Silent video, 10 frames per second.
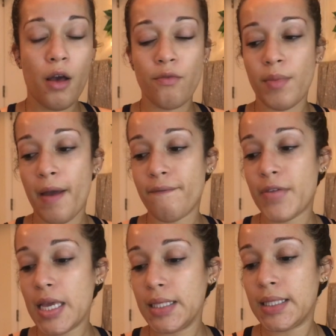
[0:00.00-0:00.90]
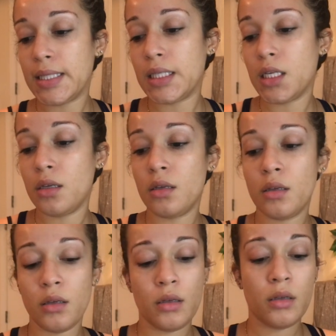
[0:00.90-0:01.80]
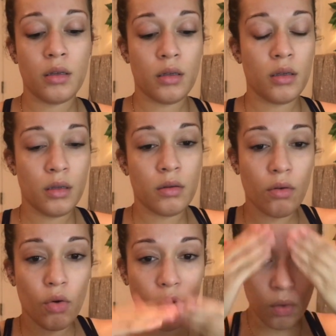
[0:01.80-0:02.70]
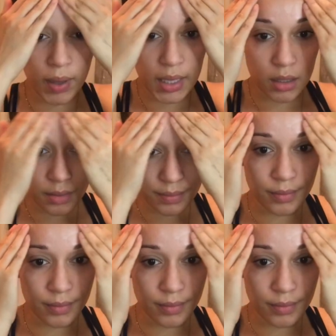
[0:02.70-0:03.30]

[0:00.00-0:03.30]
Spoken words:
of my face real quick.